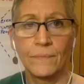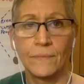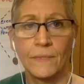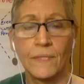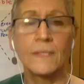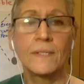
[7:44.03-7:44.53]

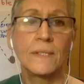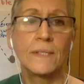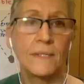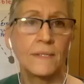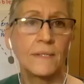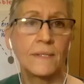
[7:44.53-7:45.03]
to
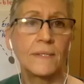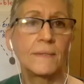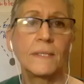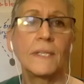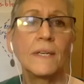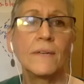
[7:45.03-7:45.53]

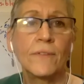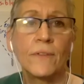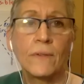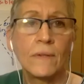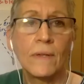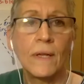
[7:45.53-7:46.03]
live
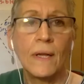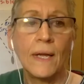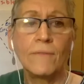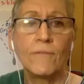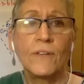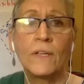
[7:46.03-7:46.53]

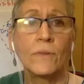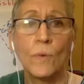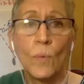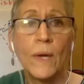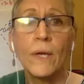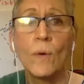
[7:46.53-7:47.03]
and feel the
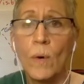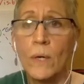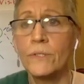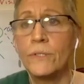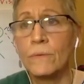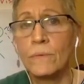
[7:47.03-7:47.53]
way you
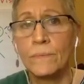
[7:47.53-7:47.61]
want to.